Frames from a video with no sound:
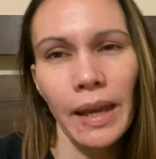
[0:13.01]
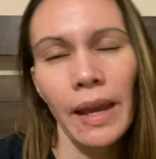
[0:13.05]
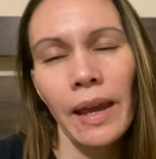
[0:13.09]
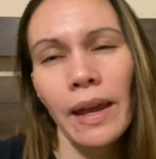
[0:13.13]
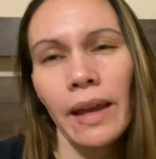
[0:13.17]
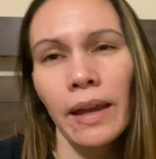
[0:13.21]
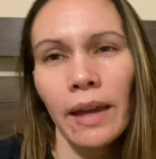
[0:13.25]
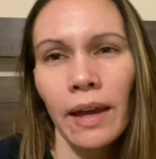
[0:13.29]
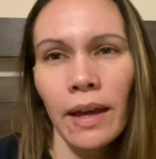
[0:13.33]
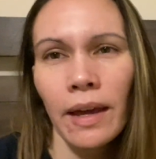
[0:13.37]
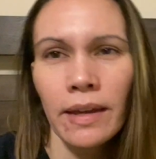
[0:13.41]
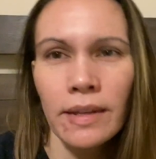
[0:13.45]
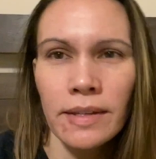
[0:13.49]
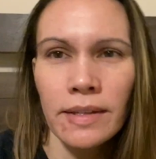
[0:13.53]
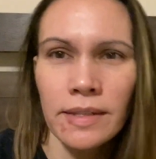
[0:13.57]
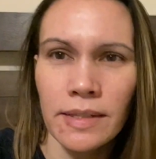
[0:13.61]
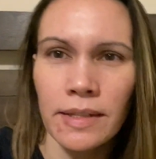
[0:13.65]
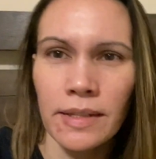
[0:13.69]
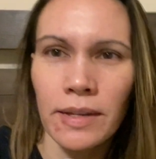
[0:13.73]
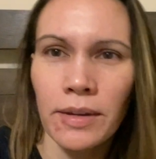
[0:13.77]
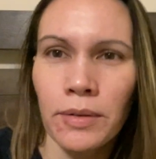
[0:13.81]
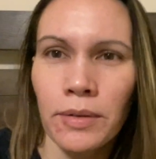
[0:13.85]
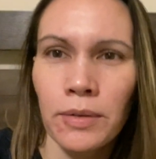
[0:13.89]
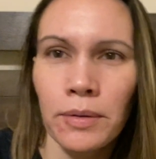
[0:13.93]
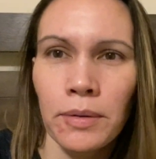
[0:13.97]
Hey guys,
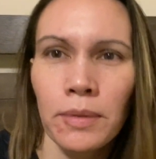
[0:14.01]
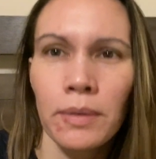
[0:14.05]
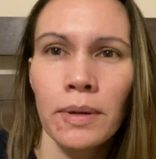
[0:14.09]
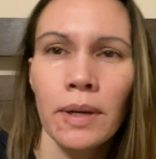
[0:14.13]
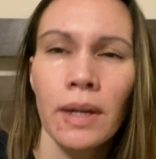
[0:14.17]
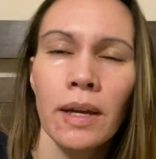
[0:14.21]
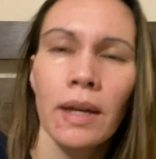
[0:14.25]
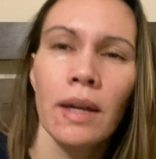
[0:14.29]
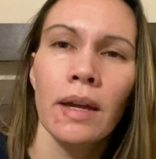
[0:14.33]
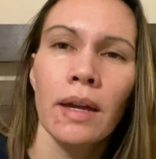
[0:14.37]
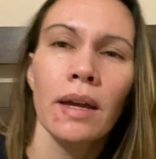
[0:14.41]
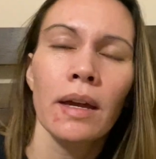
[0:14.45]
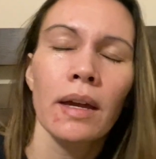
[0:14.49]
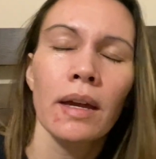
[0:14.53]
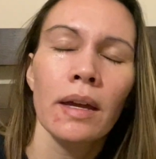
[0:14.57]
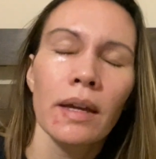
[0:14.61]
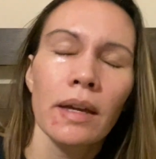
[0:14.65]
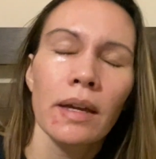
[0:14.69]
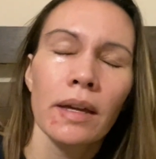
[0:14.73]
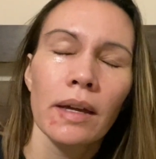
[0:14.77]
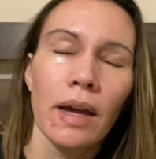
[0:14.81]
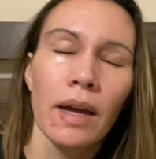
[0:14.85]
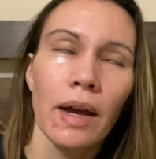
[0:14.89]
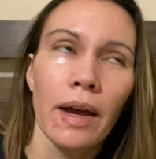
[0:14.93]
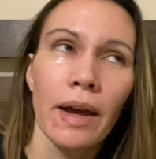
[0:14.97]
so
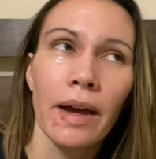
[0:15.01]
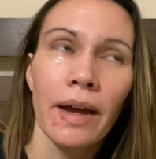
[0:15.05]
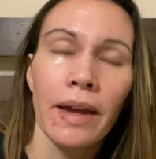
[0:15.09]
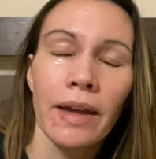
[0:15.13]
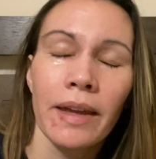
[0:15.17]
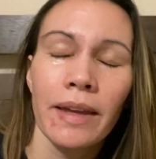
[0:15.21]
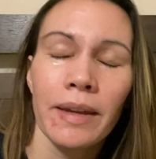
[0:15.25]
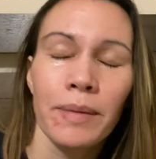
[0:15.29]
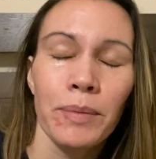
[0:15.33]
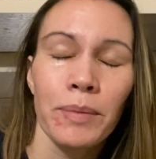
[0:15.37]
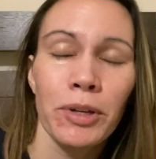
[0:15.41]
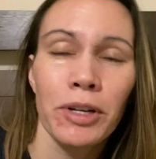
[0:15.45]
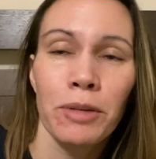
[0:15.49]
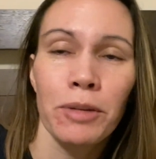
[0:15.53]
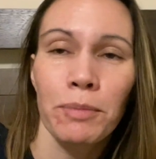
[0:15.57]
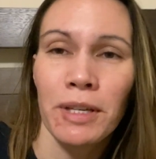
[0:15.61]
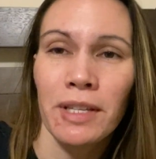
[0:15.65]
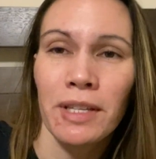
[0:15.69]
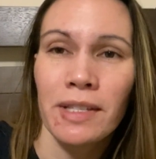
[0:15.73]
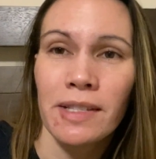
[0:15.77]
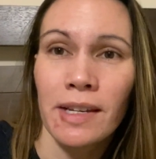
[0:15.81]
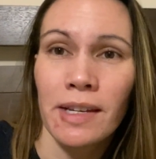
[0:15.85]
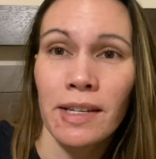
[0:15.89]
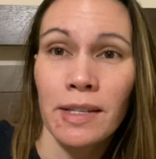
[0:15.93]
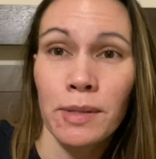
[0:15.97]
I am going to be
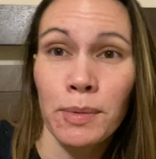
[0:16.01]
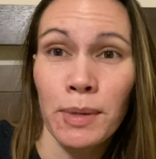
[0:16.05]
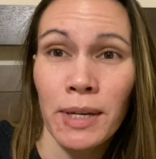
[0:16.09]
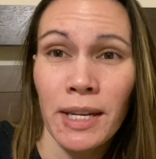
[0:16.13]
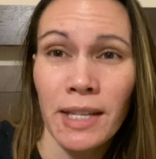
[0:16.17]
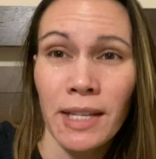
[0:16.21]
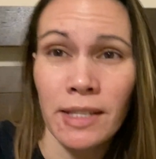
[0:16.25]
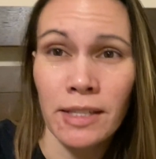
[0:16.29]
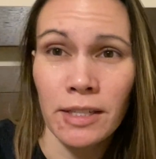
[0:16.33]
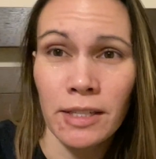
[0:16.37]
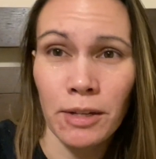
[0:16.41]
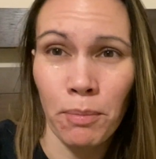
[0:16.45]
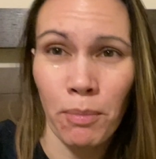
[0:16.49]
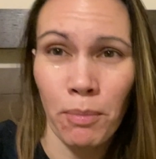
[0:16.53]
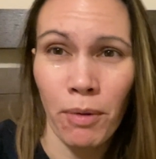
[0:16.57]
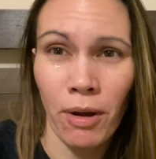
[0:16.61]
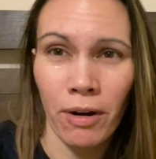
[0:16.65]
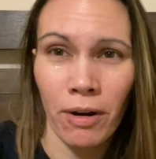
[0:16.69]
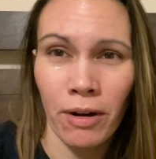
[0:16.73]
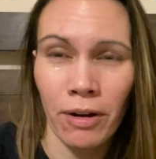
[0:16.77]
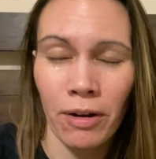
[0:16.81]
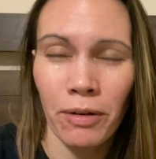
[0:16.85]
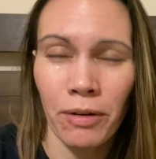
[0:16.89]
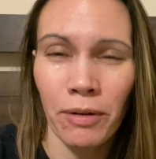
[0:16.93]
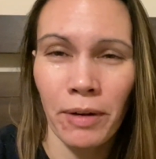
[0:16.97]
6 weeks
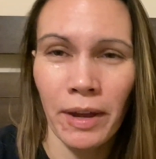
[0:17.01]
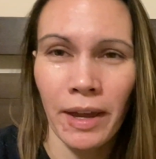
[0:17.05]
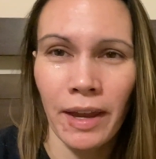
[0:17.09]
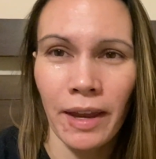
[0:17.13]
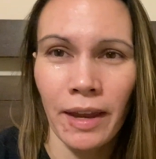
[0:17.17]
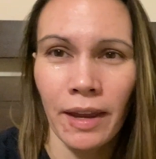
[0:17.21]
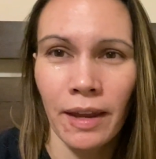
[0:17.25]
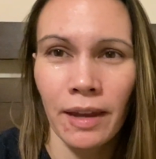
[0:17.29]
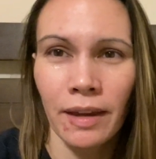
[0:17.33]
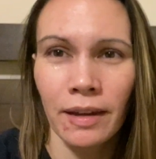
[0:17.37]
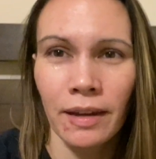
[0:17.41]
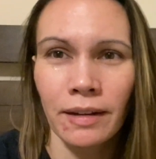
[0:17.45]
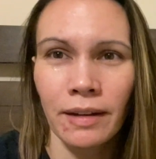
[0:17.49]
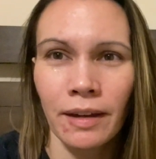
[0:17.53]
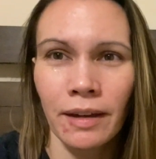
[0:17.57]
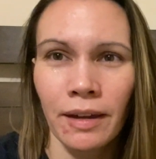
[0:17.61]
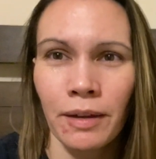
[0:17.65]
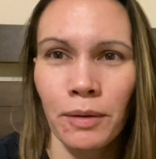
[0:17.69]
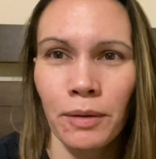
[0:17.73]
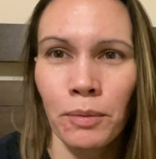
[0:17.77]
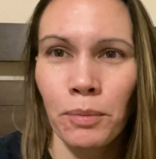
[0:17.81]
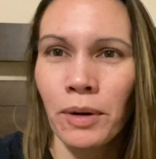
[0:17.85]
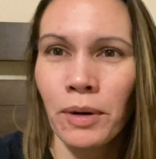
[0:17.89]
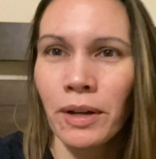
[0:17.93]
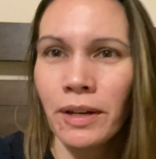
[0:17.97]
tomorrow, and I
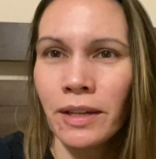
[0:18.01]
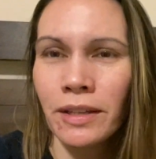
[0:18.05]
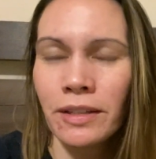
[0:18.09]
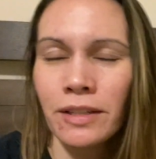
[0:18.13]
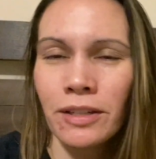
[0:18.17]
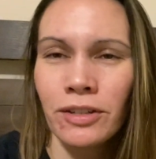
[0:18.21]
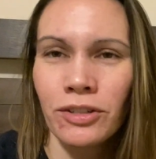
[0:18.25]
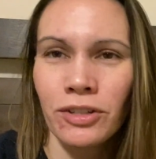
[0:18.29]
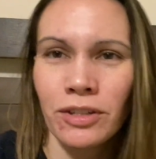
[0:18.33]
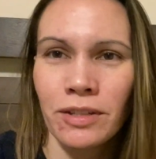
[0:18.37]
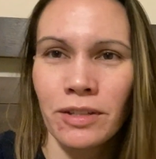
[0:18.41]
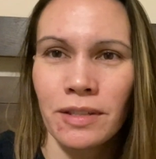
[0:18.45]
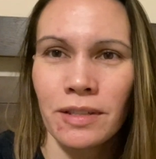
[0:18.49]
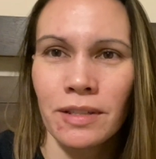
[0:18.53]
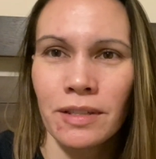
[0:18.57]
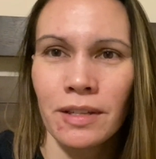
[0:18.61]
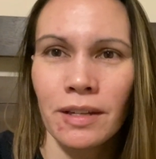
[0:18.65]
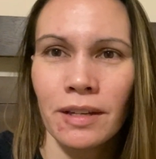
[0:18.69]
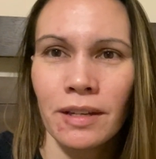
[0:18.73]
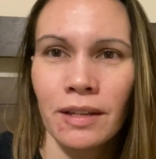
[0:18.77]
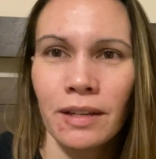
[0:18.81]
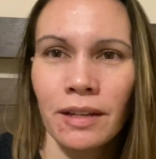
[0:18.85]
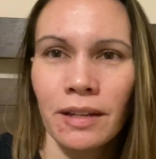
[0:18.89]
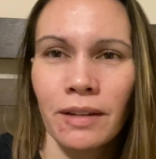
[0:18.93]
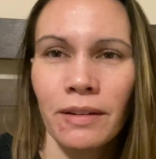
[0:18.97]
wanted to just
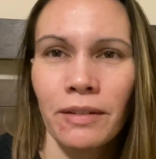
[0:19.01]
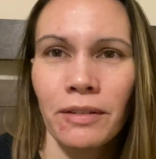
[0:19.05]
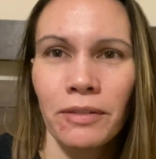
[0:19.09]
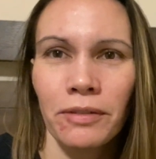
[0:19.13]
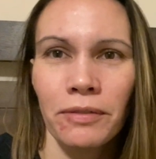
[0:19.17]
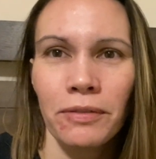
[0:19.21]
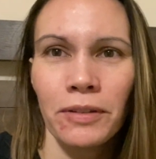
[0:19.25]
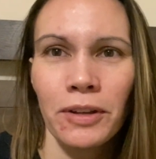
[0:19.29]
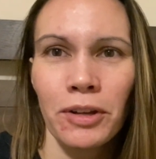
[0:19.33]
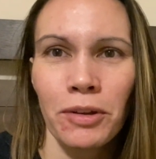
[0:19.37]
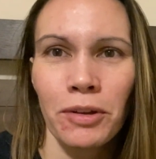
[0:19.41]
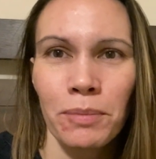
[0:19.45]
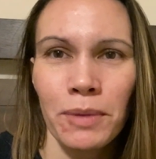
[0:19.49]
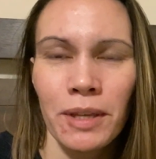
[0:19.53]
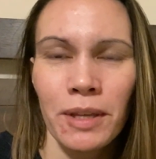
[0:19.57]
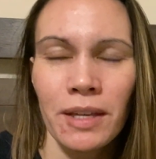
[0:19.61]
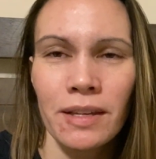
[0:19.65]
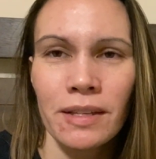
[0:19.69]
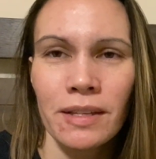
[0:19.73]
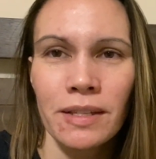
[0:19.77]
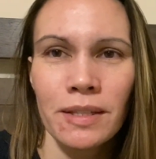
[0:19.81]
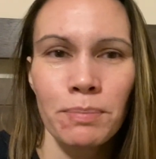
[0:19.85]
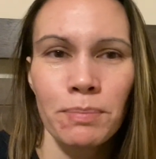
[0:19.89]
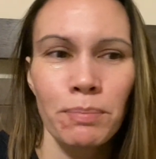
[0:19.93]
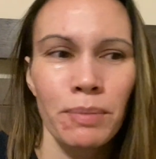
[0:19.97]
film
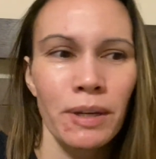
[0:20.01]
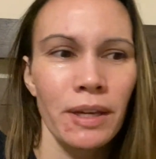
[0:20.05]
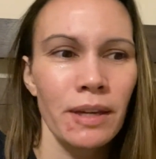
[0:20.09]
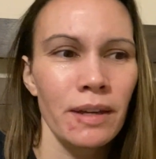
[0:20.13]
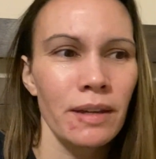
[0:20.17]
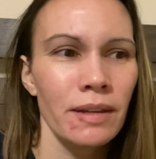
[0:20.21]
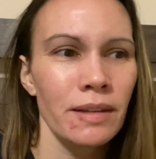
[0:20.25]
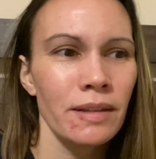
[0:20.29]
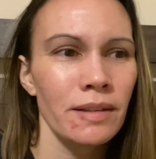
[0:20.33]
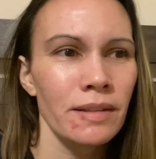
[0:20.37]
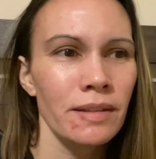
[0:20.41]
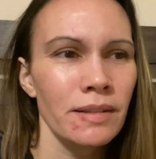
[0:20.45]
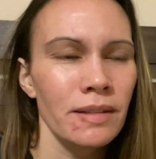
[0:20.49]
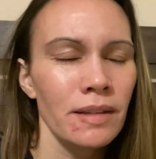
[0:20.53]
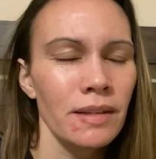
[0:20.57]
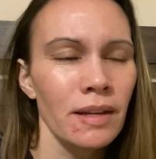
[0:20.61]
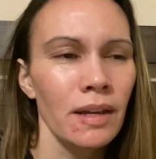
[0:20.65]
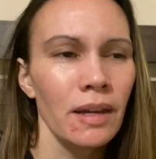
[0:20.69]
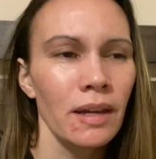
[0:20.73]
this because